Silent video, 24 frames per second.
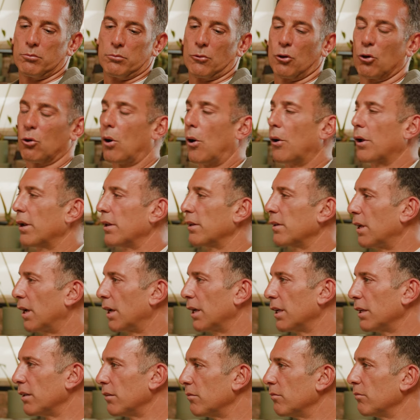go out at
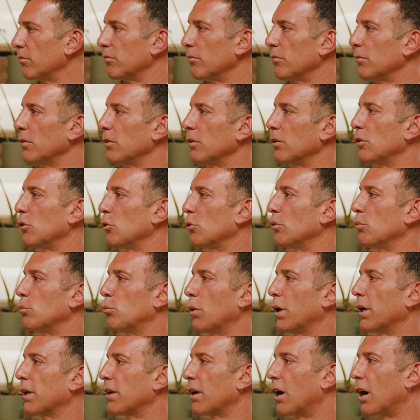night, you'd
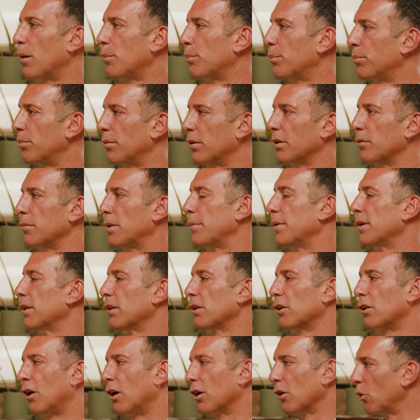wake up, maybe a
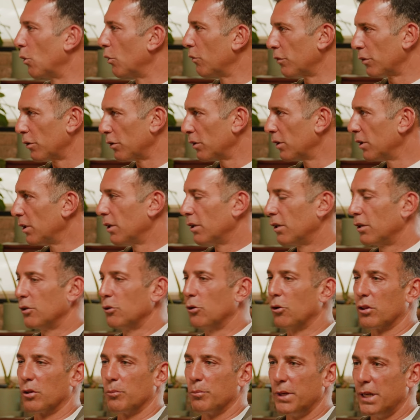little hungover, you go
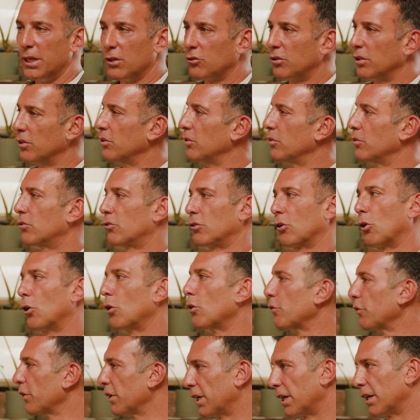to the beach and start all
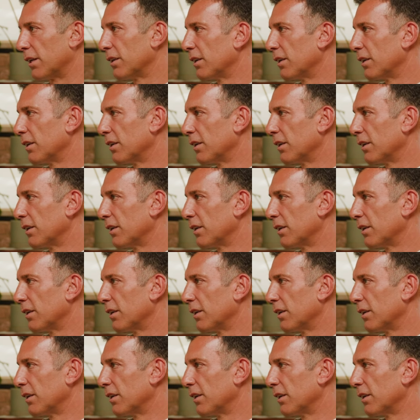over again.